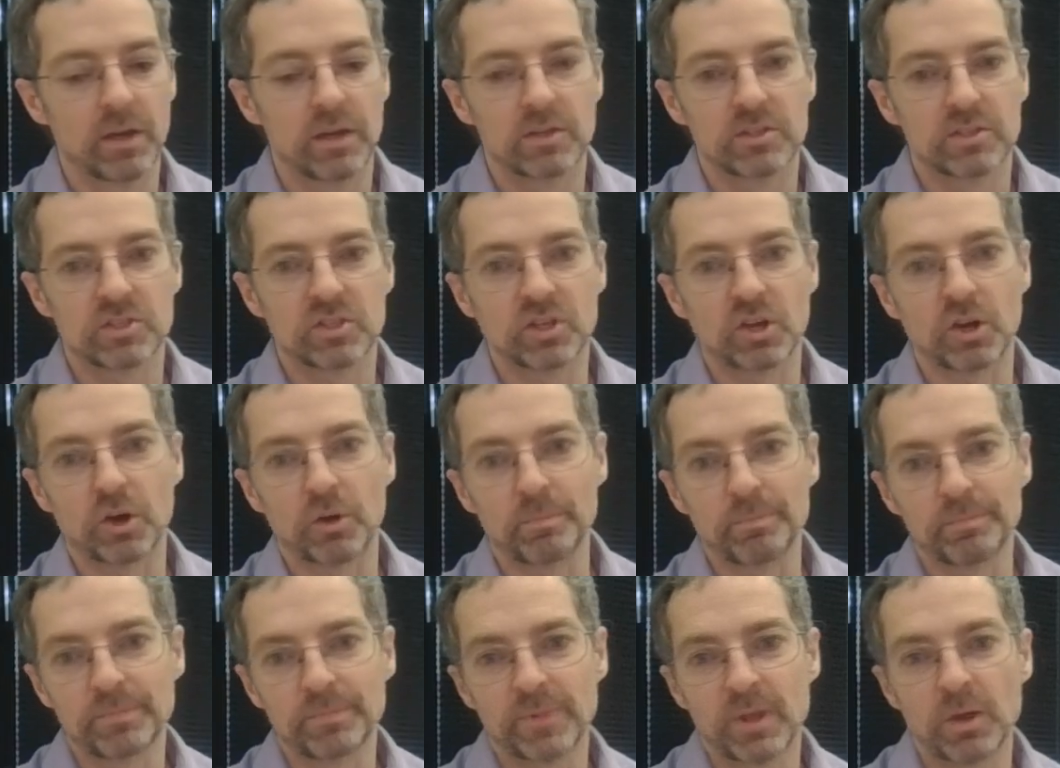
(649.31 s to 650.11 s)

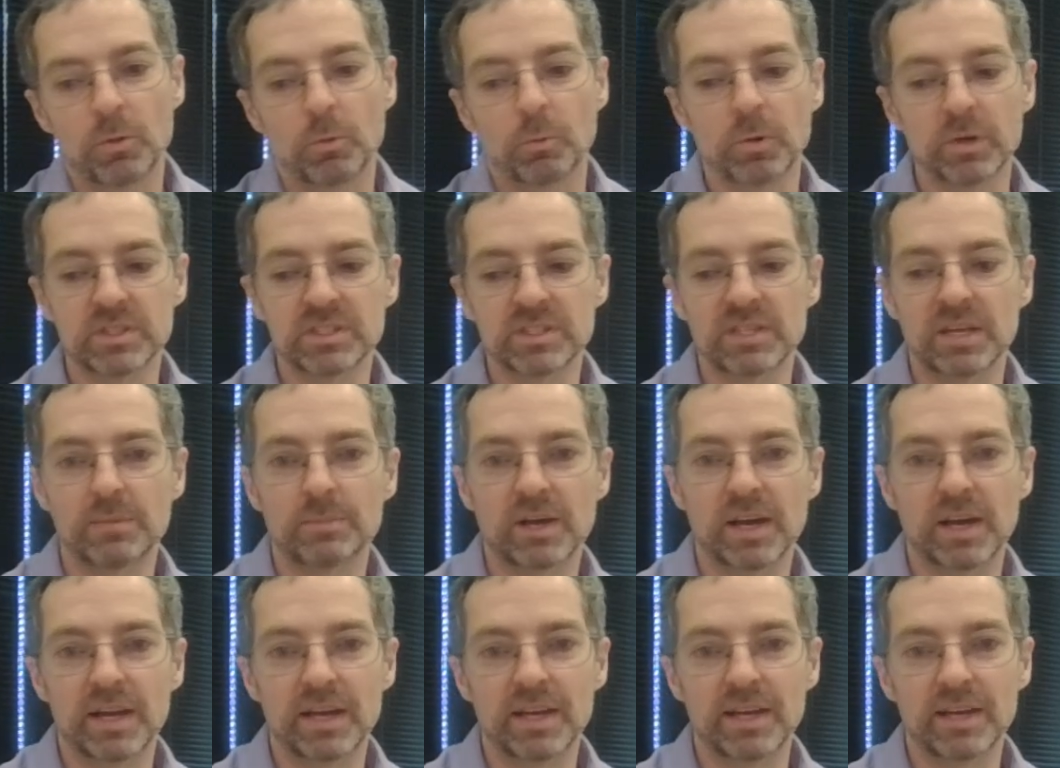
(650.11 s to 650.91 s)
So once I
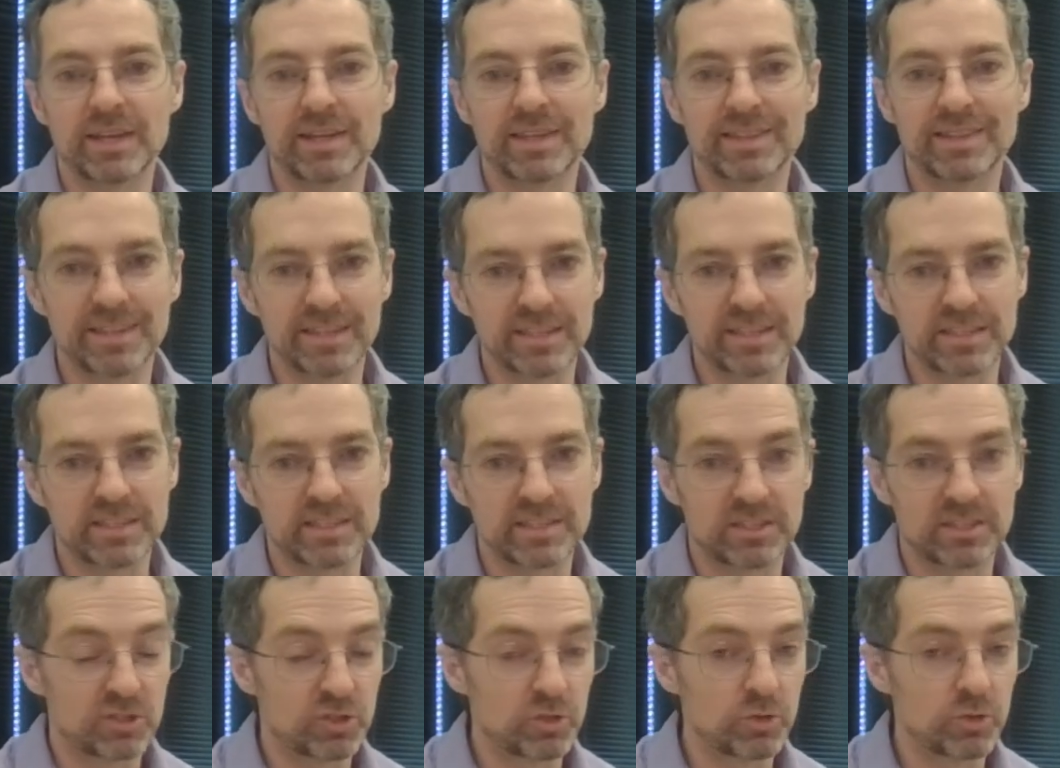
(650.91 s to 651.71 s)
buy
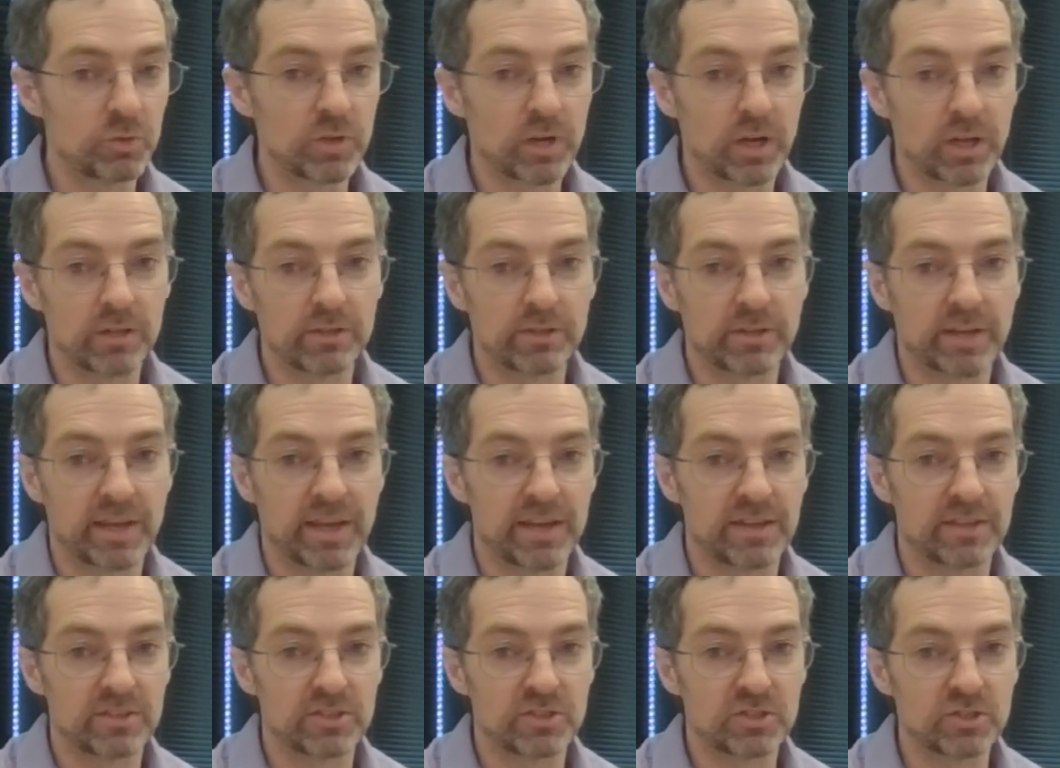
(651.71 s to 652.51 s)
this $2
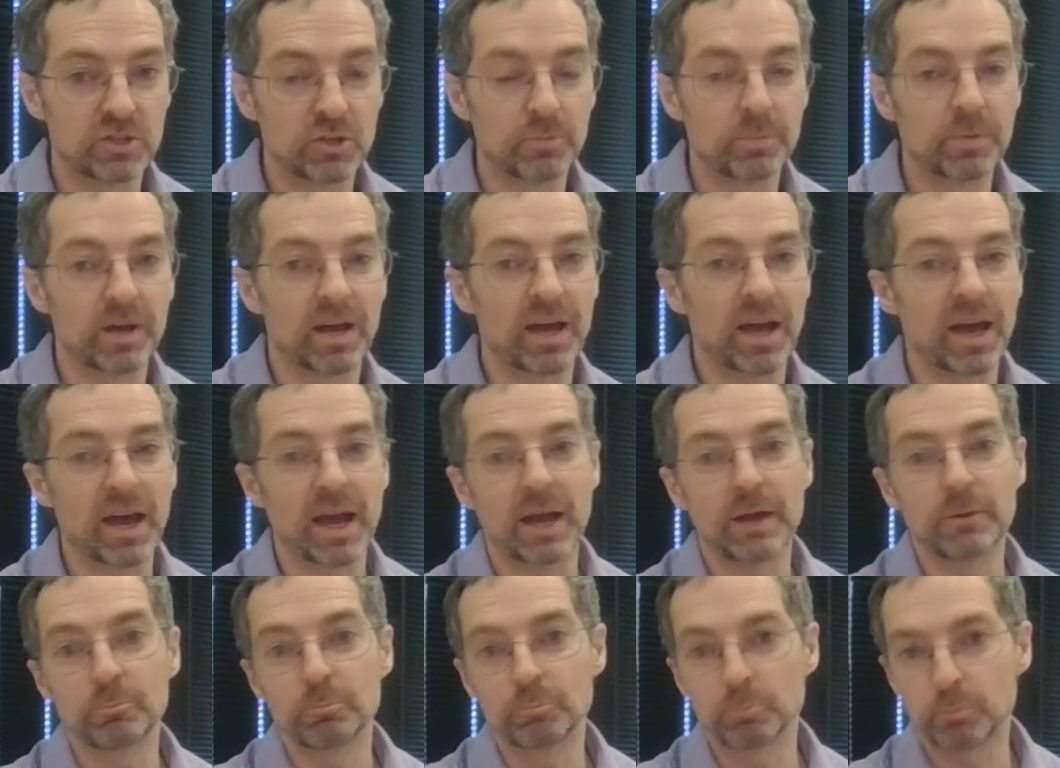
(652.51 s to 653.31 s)
can of soup,
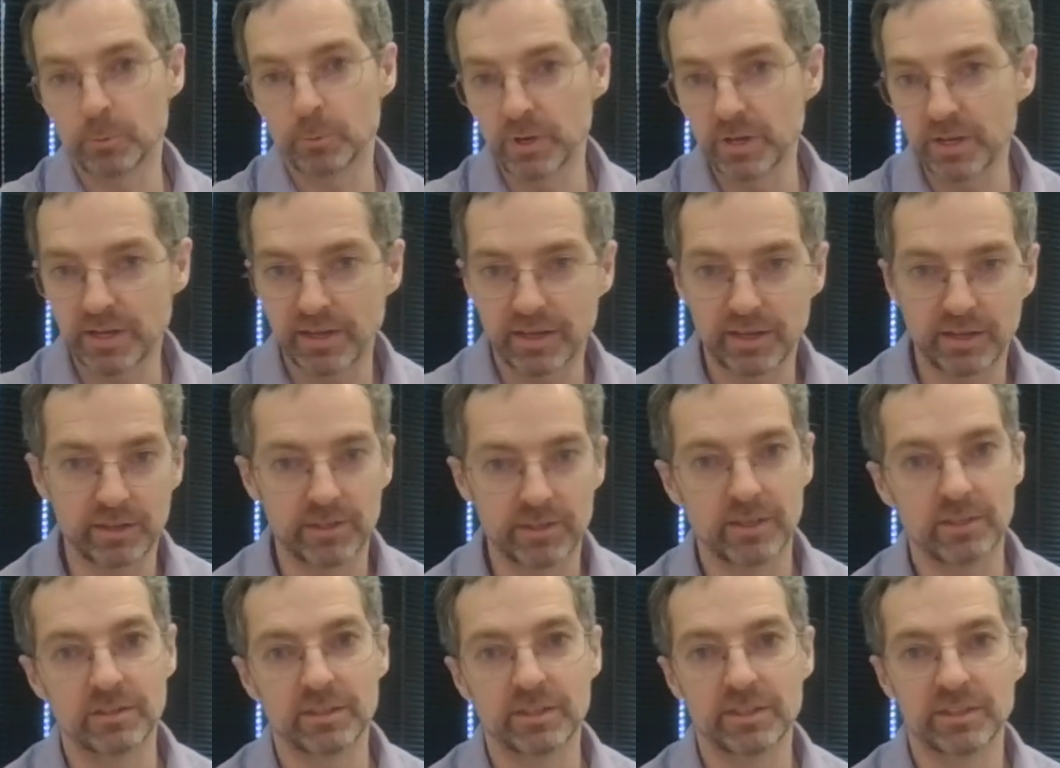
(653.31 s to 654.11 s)
I
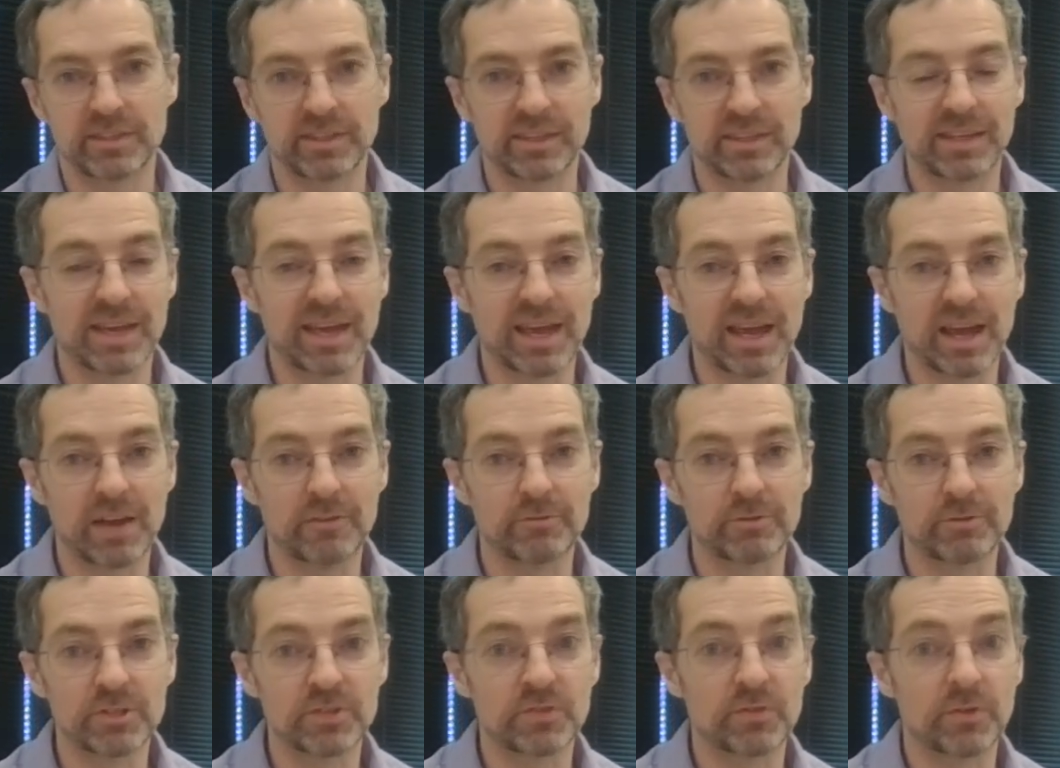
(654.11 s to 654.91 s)
recalculate the
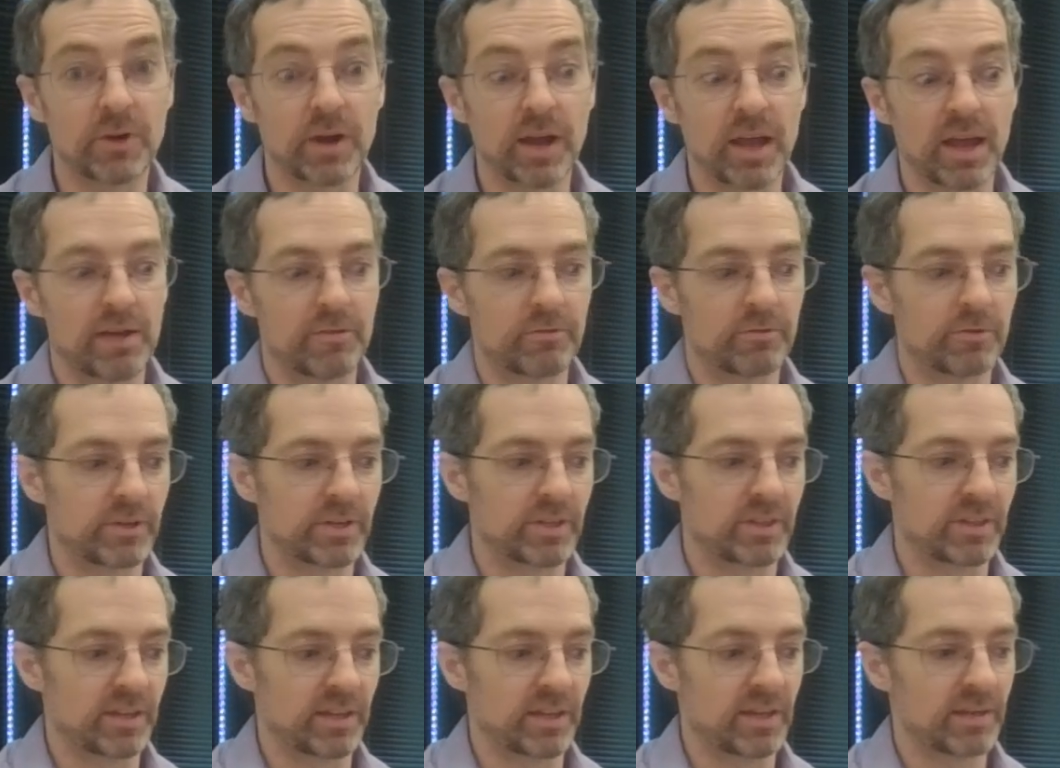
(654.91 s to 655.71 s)
average for
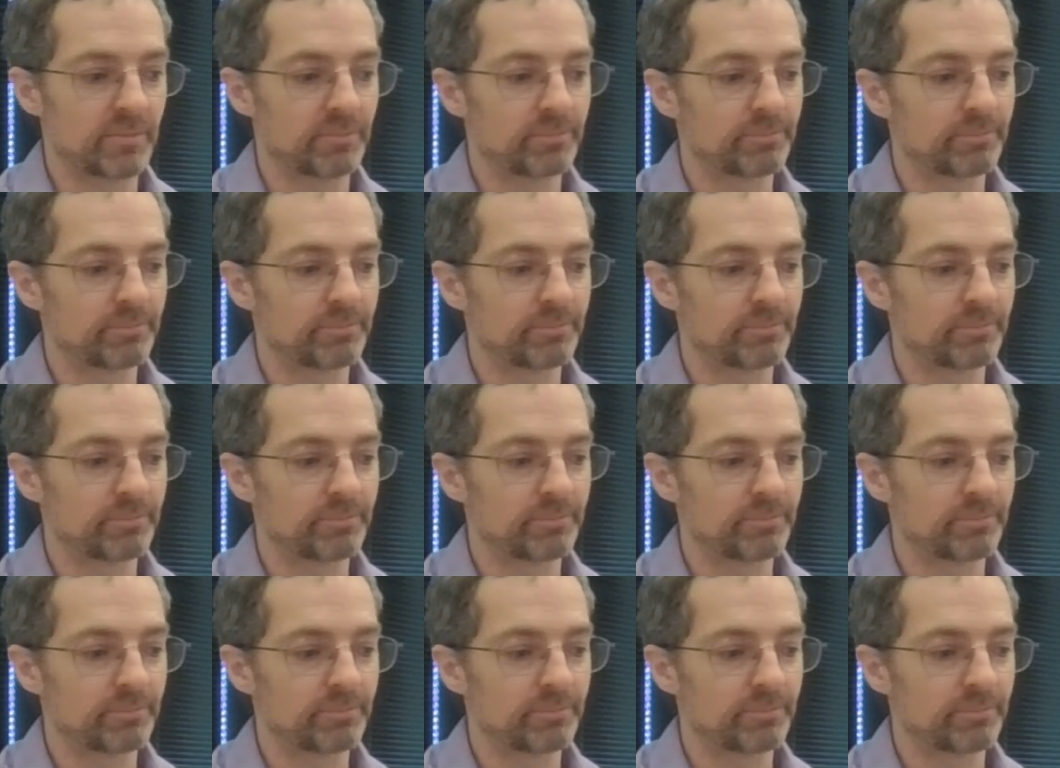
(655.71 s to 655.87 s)
everything.